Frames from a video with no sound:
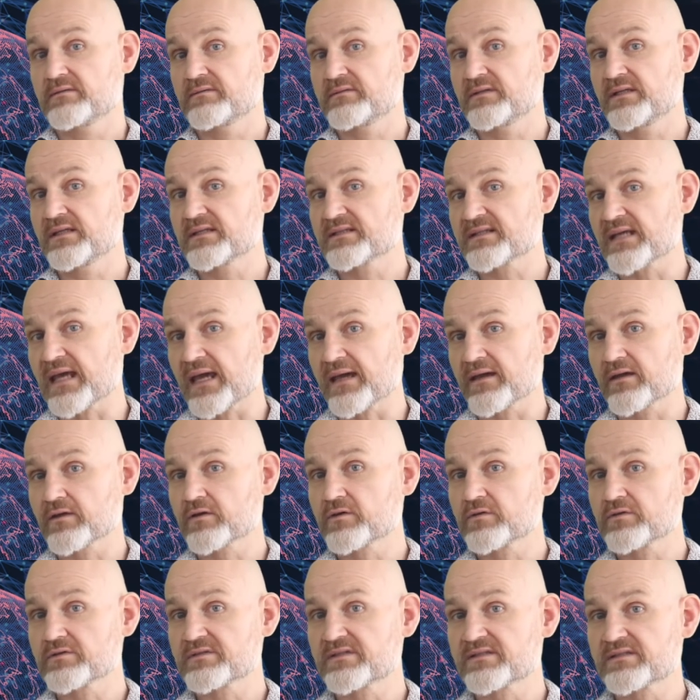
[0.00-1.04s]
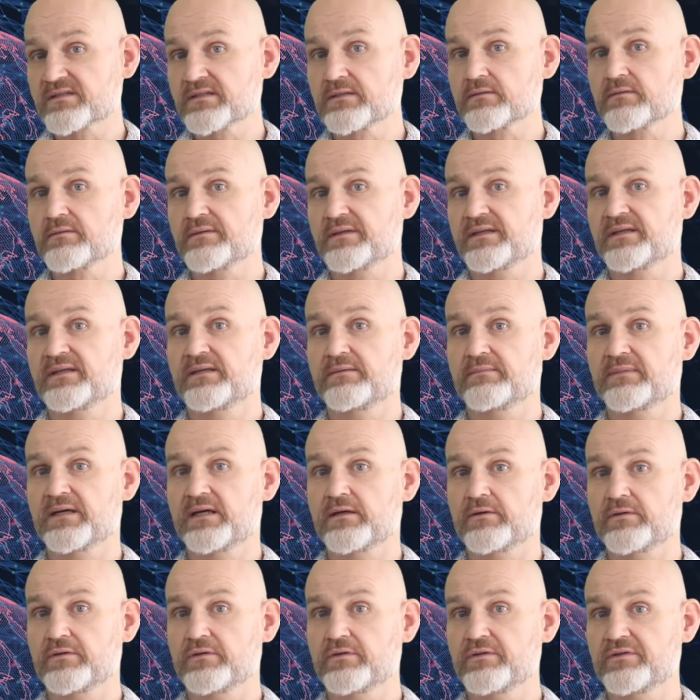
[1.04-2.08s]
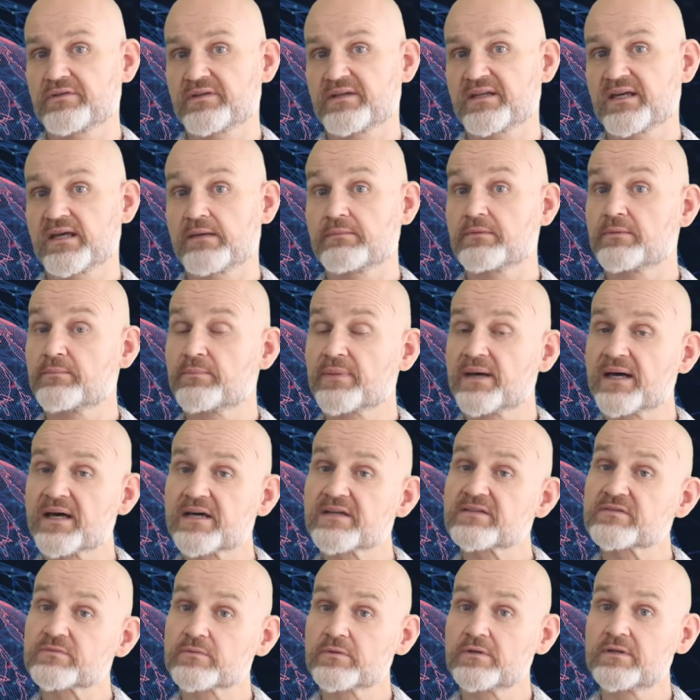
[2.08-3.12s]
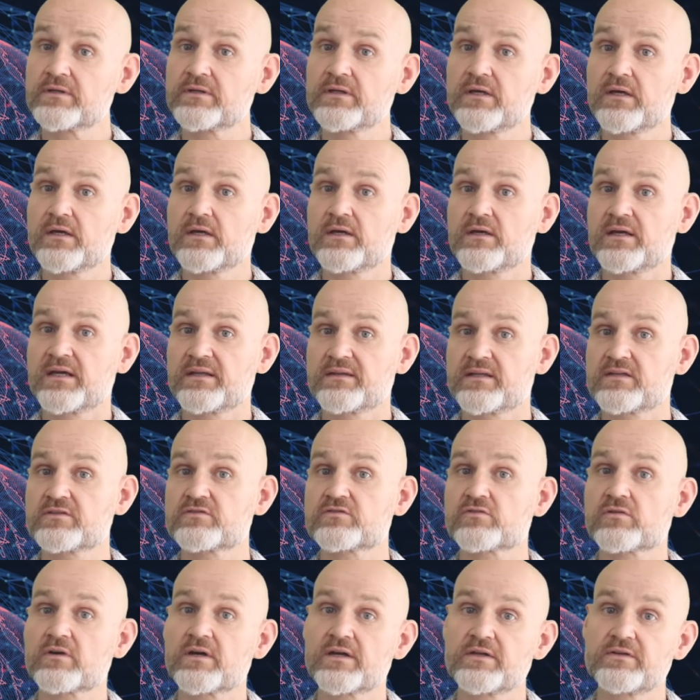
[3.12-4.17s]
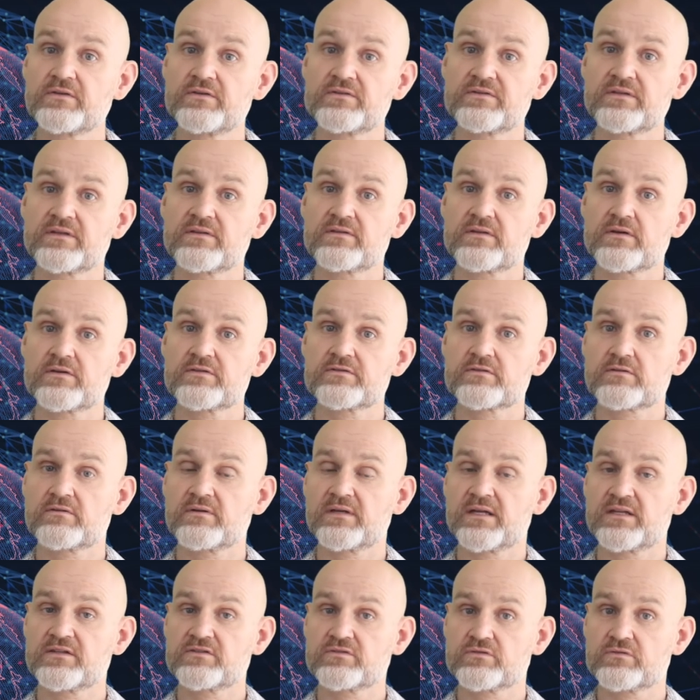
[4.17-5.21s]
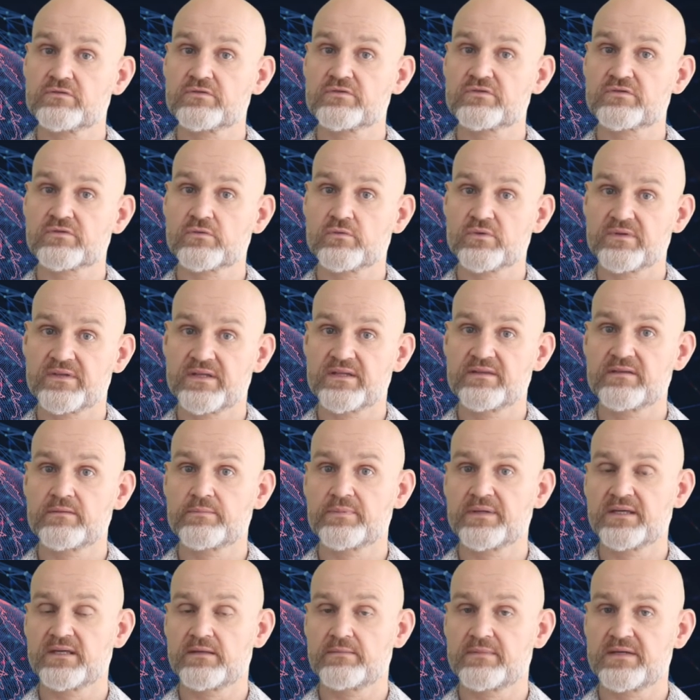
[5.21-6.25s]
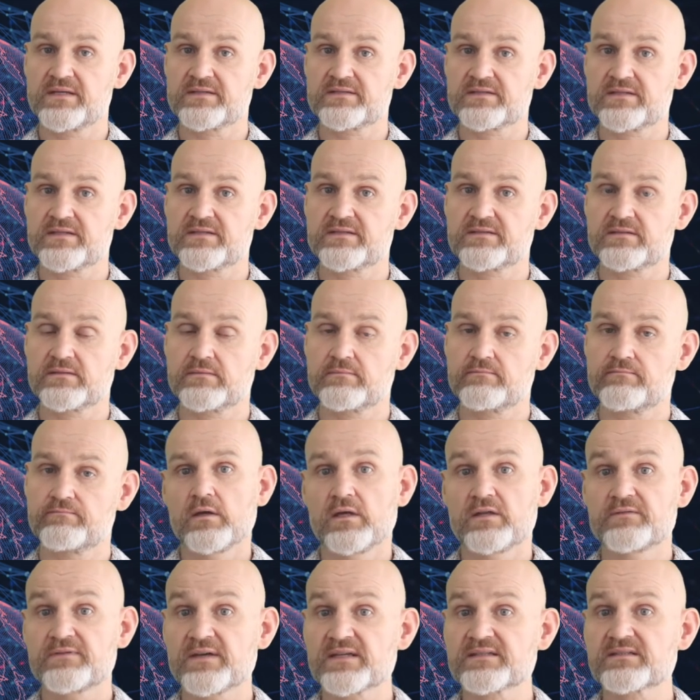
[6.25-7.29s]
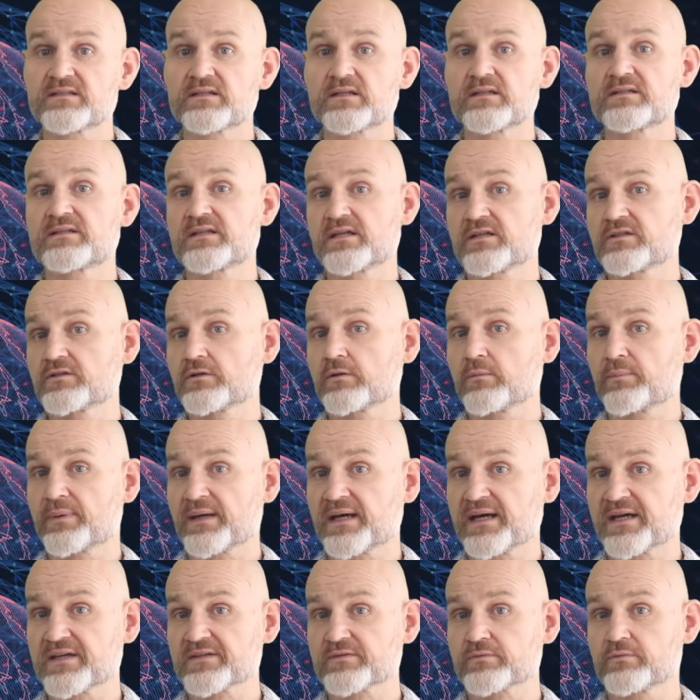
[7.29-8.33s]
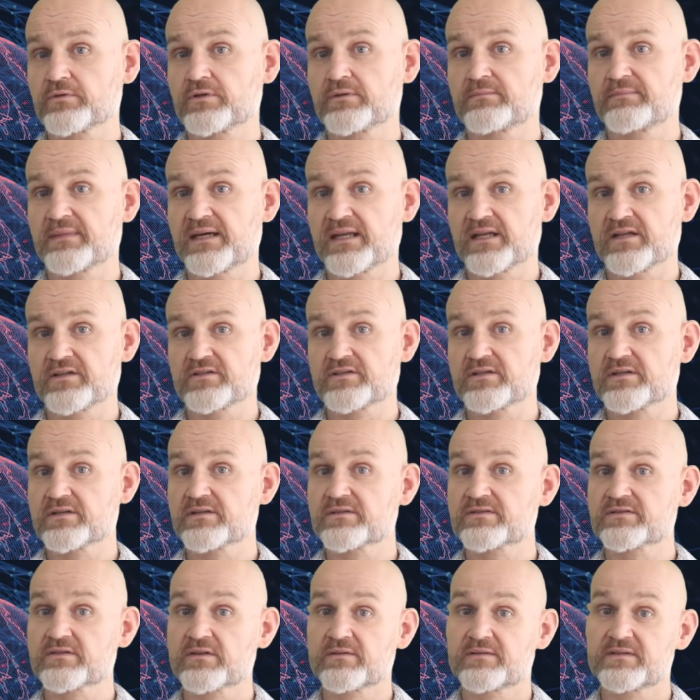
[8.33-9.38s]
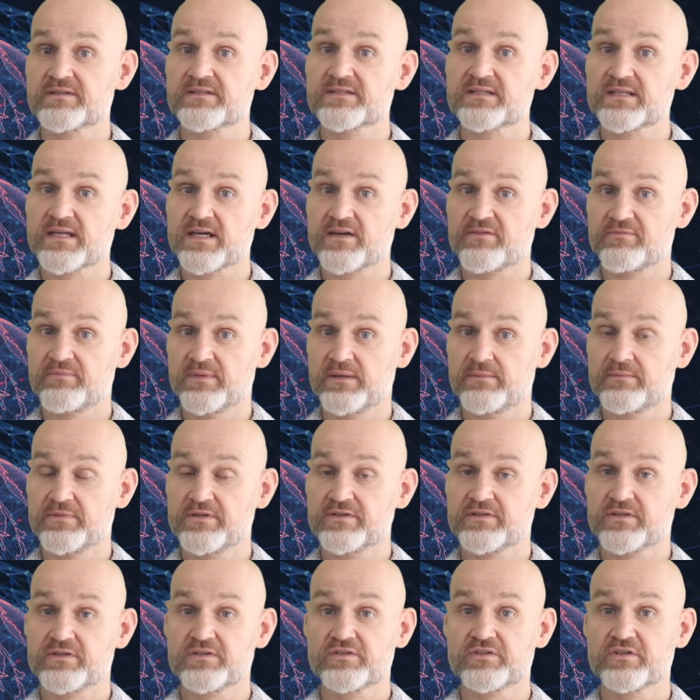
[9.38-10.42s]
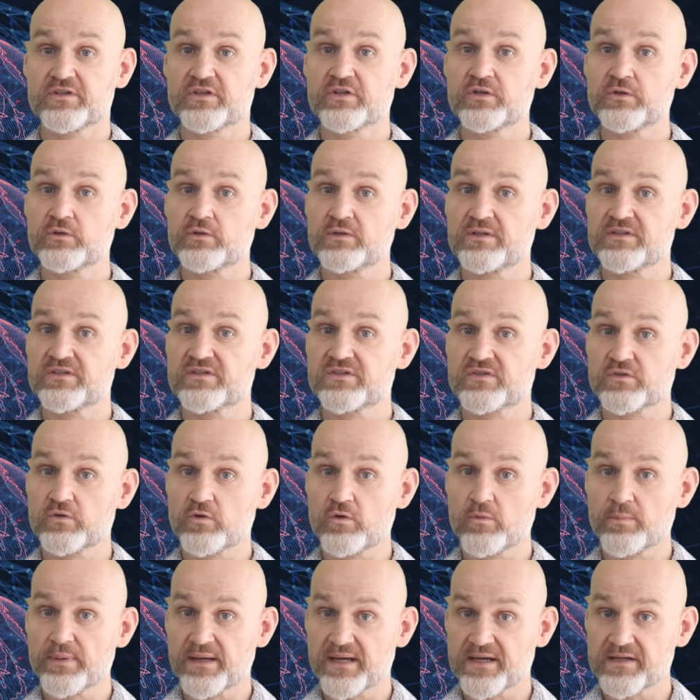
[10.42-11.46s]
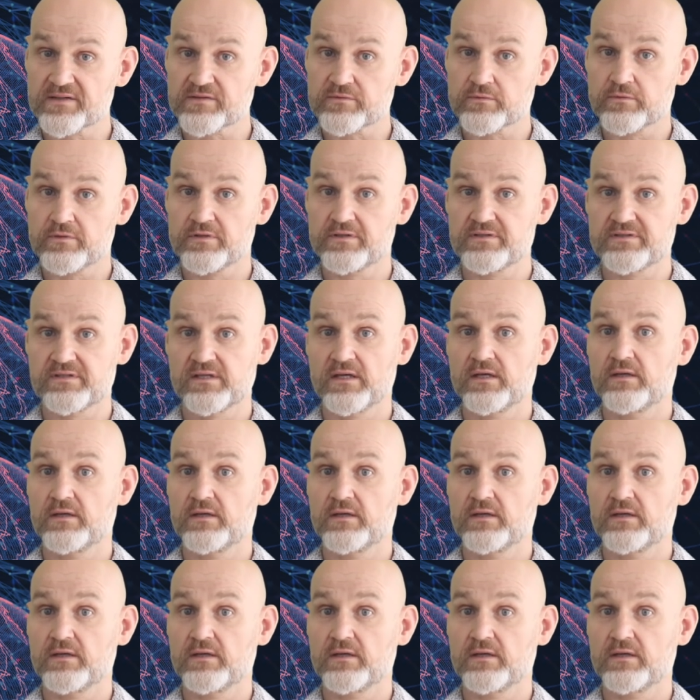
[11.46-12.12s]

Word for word: the attacker could steal the email, username, and password, and then try using those credentials within the PMS system. Invest in a digital password manager so that staff members can securely store passwords